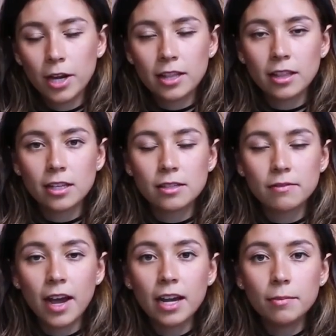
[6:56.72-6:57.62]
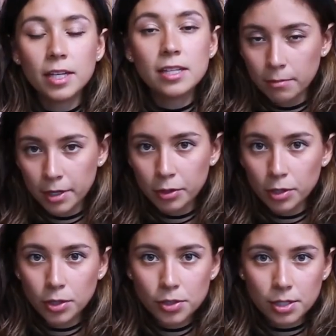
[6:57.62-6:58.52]
with lots of vitamins,
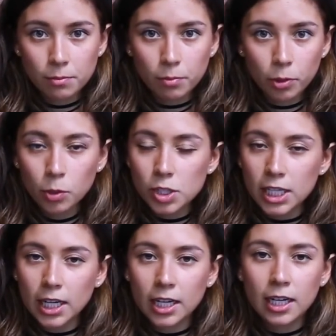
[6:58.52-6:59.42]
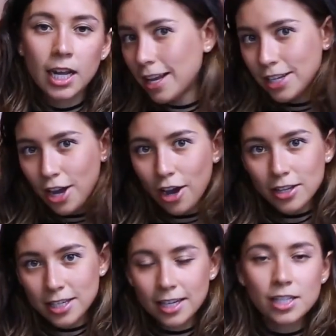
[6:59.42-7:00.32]
minerals, and protein,
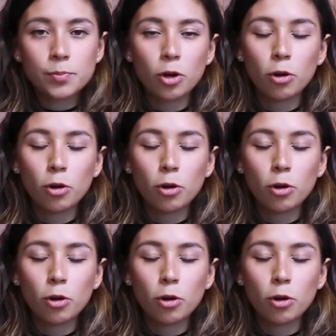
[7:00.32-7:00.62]
antioxidants,